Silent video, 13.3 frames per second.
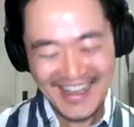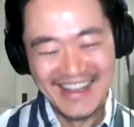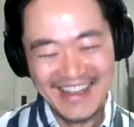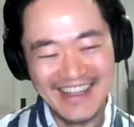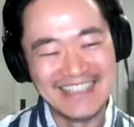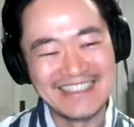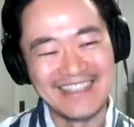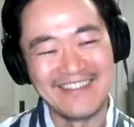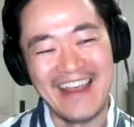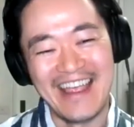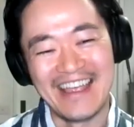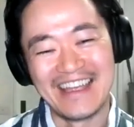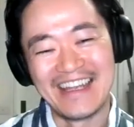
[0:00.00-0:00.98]
That's
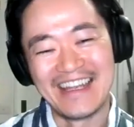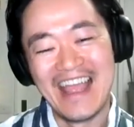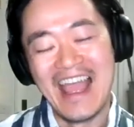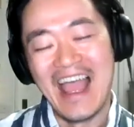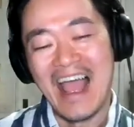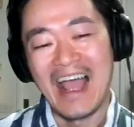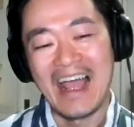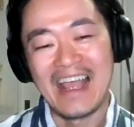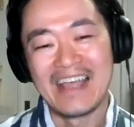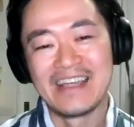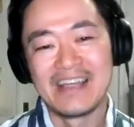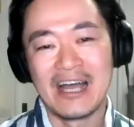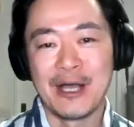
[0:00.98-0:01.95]
great.
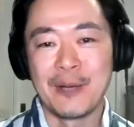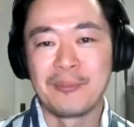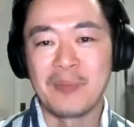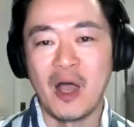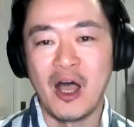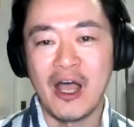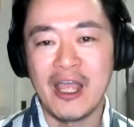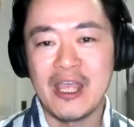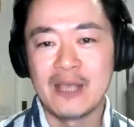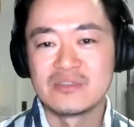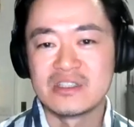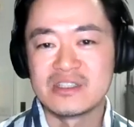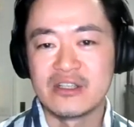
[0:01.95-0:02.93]
Hey, I am
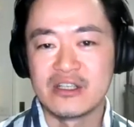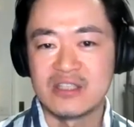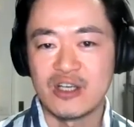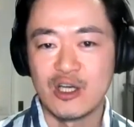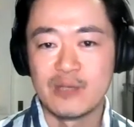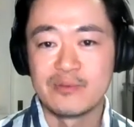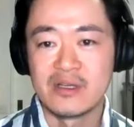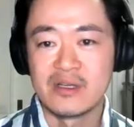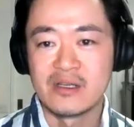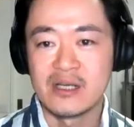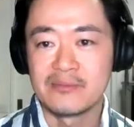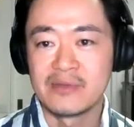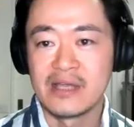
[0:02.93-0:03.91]
just going to open it
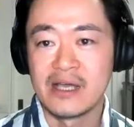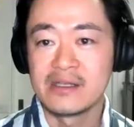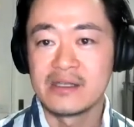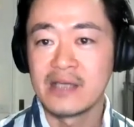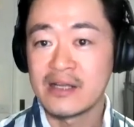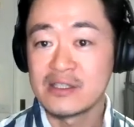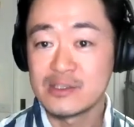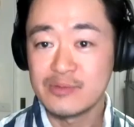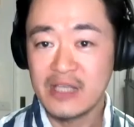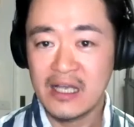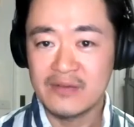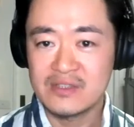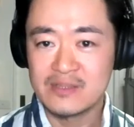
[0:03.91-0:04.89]
up now. Yana, do we
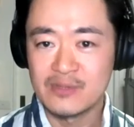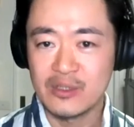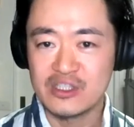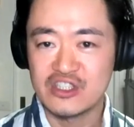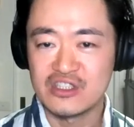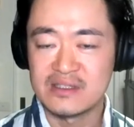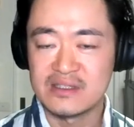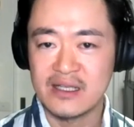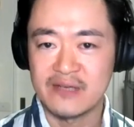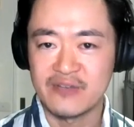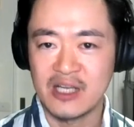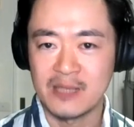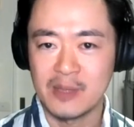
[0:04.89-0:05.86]
have some questions that have
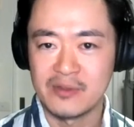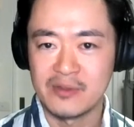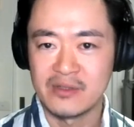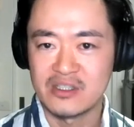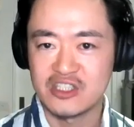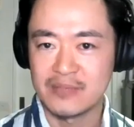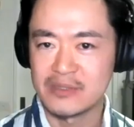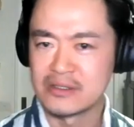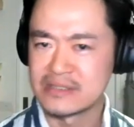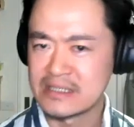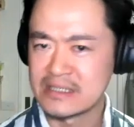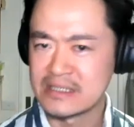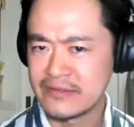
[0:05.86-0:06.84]
come up in the chat? Because
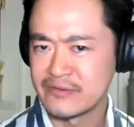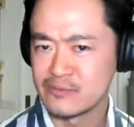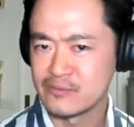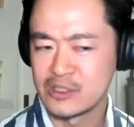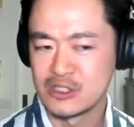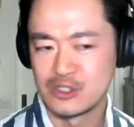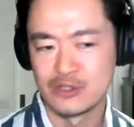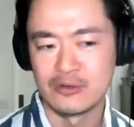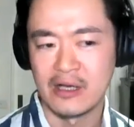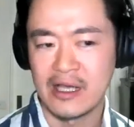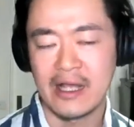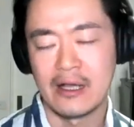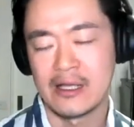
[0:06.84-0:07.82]
if we do,
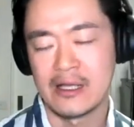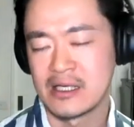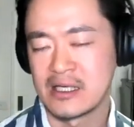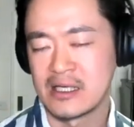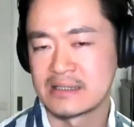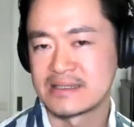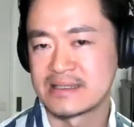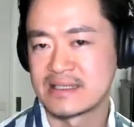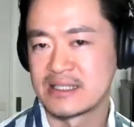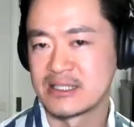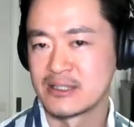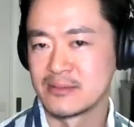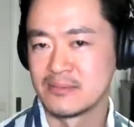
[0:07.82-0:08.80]
I can't see
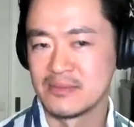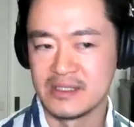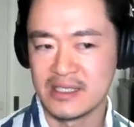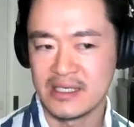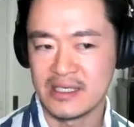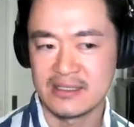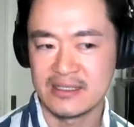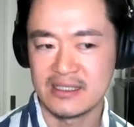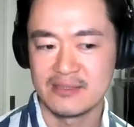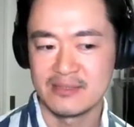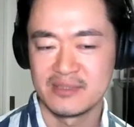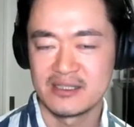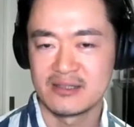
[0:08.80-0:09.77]
them yet,
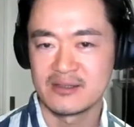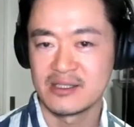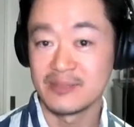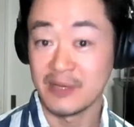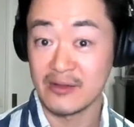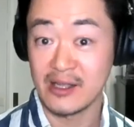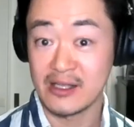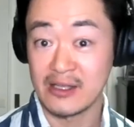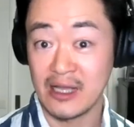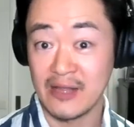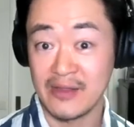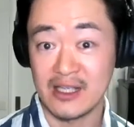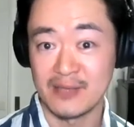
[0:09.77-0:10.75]
admittedly, but are
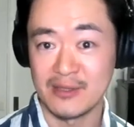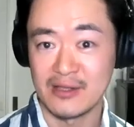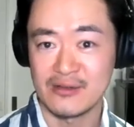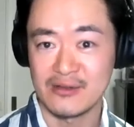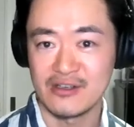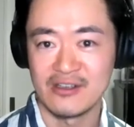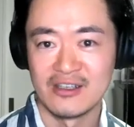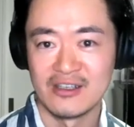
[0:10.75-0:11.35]
they coming through?